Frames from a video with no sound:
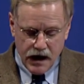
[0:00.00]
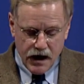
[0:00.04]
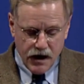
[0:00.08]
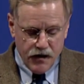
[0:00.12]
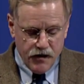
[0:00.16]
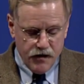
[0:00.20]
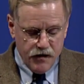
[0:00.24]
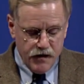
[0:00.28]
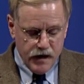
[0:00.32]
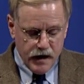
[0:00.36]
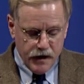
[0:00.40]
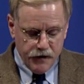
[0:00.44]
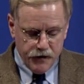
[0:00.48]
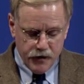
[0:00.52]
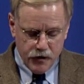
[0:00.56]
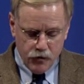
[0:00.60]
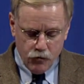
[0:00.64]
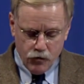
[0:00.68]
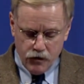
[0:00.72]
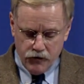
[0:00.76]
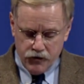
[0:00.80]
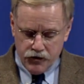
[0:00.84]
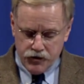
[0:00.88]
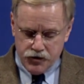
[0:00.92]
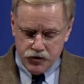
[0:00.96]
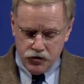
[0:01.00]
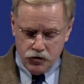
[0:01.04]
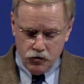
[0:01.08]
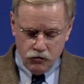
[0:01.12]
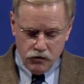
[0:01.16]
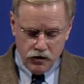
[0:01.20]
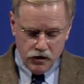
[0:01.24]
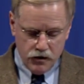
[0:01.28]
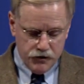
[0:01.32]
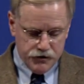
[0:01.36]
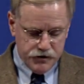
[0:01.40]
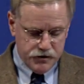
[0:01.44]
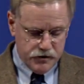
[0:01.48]
Then there were the 2
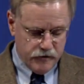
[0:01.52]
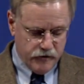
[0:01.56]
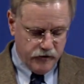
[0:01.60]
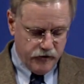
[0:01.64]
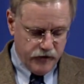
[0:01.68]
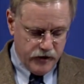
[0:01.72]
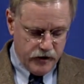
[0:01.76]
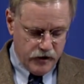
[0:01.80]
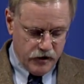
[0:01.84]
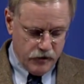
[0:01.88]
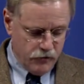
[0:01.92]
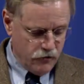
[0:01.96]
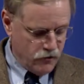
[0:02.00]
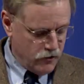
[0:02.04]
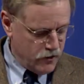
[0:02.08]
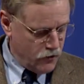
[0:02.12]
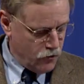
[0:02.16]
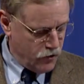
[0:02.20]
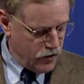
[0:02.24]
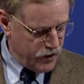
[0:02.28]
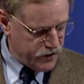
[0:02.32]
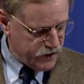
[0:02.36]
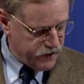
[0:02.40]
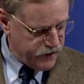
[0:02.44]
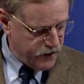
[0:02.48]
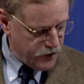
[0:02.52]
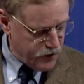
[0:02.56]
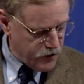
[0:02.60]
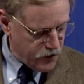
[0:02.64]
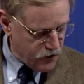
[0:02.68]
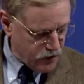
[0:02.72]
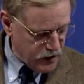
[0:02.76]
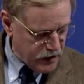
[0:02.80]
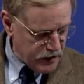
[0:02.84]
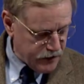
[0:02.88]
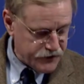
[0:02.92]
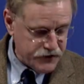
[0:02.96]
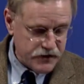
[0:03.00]
rolls of film on which
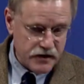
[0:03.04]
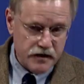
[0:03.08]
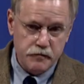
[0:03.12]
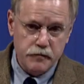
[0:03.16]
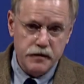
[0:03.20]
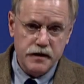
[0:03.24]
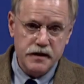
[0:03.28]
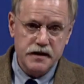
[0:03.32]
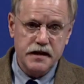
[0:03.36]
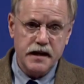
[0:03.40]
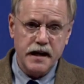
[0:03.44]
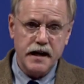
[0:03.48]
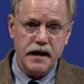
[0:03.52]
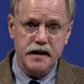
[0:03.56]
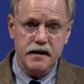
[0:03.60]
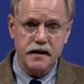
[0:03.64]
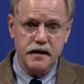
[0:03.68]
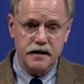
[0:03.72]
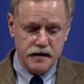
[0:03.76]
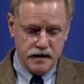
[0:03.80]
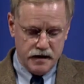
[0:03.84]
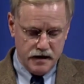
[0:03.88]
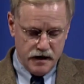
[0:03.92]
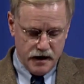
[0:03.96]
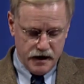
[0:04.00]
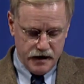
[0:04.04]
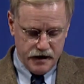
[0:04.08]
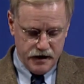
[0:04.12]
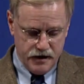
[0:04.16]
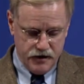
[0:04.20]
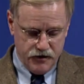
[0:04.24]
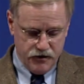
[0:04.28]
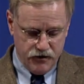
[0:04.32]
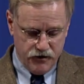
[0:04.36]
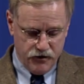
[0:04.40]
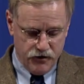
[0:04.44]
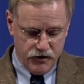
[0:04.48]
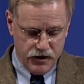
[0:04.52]
photographs had been taken in
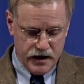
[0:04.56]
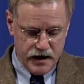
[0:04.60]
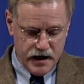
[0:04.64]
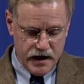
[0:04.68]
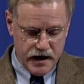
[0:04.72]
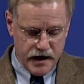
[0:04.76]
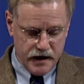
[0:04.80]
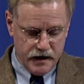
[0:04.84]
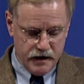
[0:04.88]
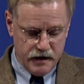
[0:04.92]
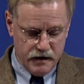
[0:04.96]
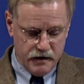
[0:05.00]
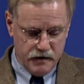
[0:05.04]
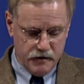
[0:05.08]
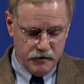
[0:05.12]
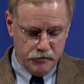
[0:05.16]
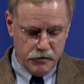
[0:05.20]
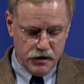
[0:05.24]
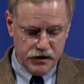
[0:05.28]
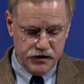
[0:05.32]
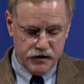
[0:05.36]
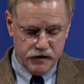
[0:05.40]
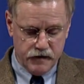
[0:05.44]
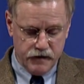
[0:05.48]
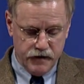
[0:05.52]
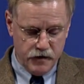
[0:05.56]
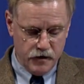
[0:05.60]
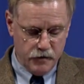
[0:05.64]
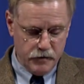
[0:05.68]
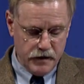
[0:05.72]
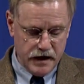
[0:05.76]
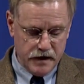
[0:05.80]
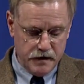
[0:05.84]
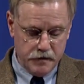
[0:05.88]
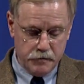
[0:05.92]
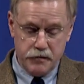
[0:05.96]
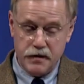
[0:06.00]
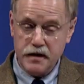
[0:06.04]
1938, but the film
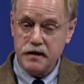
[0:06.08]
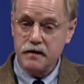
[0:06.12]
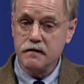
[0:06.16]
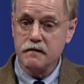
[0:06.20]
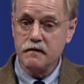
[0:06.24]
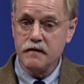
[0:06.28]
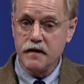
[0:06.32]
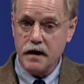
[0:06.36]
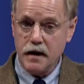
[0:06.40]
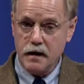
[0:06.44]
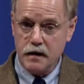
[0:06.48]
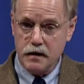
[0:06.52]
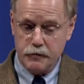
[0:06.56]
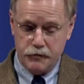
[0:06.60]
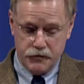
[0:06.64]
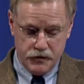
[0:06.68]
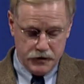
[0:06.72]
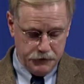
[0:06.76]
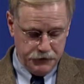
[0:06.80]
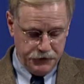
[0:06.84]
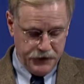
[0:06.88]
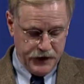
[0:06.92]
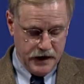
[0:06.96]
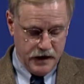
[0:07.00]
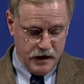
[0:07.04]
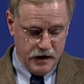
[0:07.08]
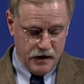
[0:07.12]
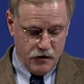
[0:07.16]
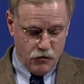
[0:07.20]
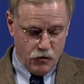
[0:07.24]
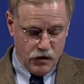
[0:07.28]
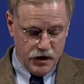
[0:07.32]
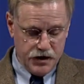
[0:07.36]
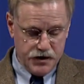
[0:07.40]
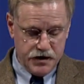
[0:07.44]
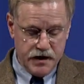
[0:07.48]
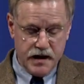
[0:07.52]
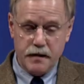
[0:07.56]
hadn't been developed
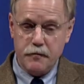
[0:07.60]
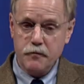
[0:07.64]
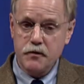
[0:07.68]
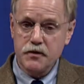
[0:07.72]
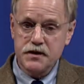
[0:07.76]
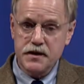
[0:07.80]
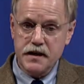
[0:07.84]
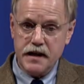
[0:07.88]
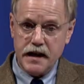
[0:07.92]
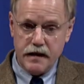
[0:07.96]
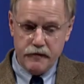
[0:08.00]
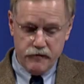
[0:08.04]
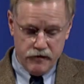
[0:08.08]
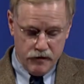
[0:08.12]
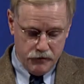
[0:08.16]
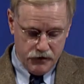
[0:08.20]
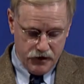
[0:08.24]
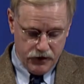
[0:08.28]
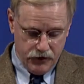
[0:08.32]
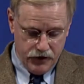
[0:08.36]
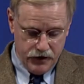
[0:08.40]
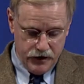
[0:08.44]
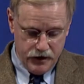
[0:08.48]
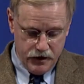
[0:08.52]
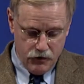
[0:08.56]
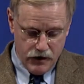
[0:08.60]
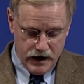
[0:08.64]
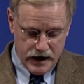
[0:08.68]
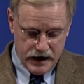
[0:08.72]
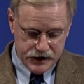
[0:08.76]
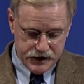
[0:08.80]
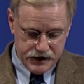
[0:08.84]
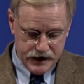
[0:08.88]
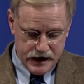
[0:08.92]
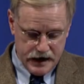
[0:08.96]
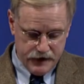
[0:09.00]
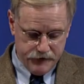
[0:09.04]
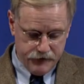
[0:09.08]
when Chambers gave them to the HUAC
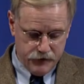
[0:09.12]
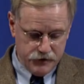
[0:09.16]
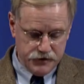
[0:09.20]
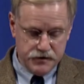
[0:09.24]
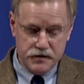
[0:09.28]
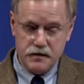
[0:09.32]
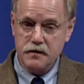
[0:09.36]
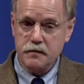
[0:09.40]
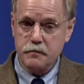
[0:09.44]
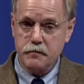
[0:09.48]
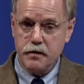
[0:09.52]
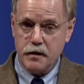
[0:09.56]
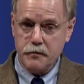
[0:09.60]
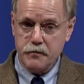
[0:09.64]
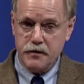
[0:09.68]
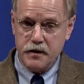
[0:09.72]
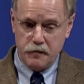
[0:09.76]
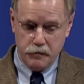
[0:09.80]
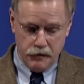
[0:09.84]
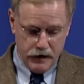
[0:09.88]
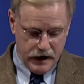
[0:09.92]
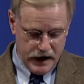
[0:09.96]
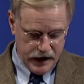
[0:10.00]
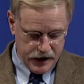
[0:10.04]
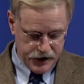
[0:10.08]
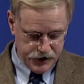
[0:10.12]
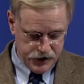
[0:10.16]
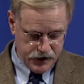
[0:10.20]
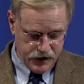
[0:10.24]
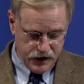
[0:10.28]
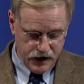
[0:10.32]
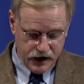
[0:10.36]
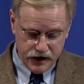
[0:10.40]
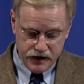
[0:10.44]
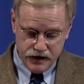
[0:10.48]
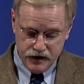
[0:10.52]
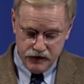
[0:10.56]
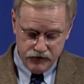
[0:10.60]
staffers in the pumpkin patch in
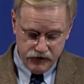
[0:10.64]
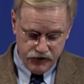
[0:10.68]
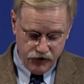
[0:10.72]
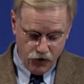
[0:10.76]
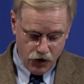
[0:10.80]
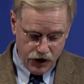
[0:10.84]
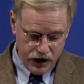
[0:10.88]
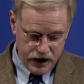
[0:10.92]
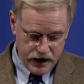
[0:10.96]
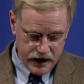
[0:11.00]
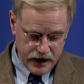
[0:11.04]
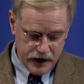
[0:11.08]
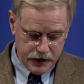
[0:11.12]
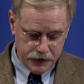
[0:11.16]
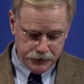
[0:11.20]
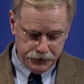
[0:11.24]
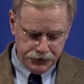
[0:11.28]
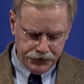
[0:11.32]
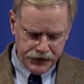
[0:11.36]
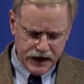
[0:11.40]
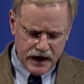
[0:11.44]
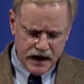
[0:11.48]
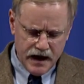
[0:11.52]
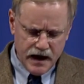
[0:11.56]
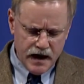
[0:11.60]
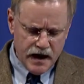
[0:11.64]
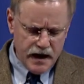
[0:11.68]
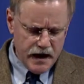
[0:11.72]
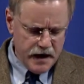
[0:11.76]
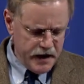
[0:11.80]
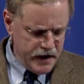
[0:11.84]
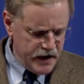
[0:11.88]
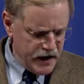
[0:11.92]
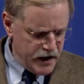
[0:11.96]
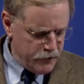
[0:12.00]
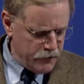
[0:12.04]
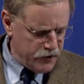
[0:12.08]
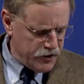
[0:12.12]
1948.
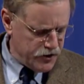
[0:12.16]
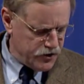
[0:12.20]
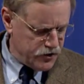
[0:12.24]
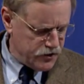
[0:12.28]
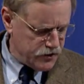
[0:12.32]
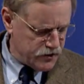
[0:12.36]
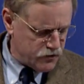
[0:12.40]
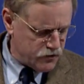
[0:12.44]
Images